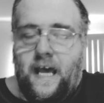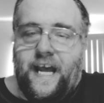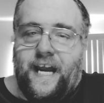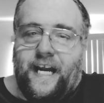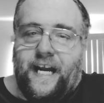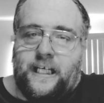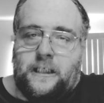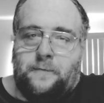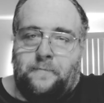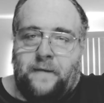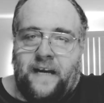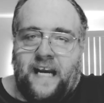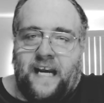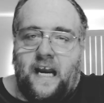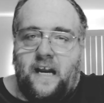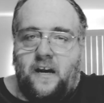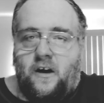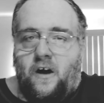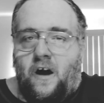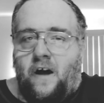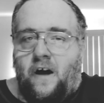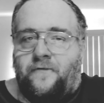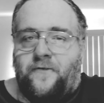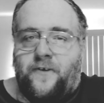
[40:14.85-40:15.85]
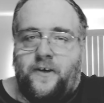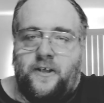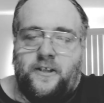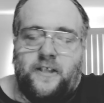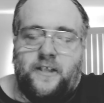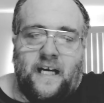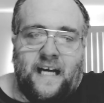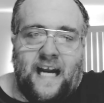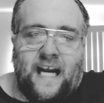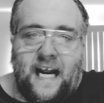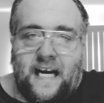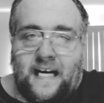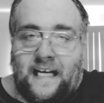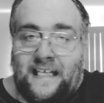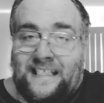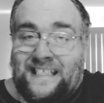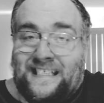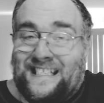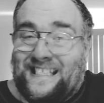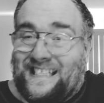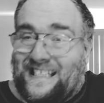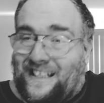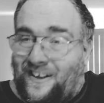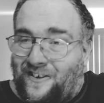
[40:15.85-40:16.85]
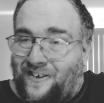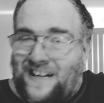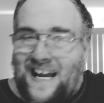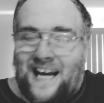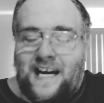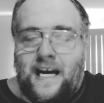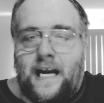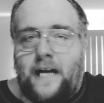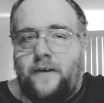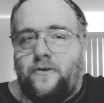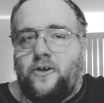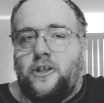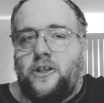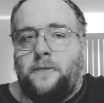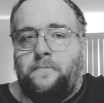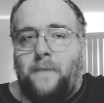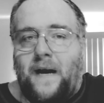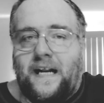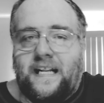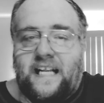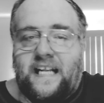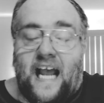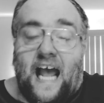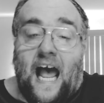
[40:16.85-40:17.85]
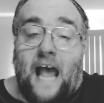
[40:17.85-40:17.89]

He's been getting offers again. He's still not getting respect.